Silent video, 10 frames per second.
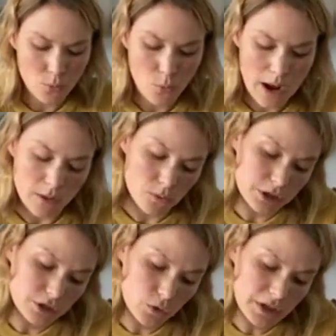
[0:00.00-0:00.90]
What
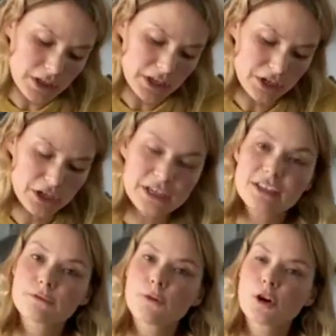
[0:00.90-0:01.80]
we're doing here
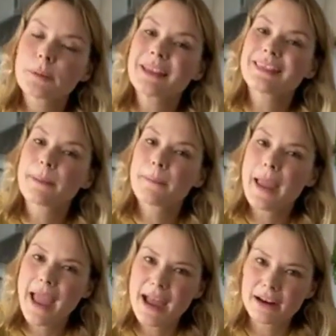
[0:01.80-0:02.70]
is forming the
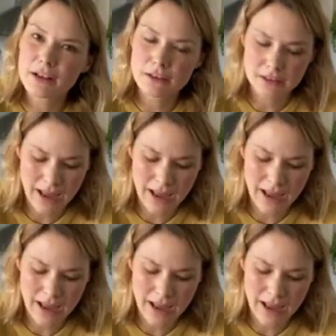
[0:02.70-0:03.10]
petals,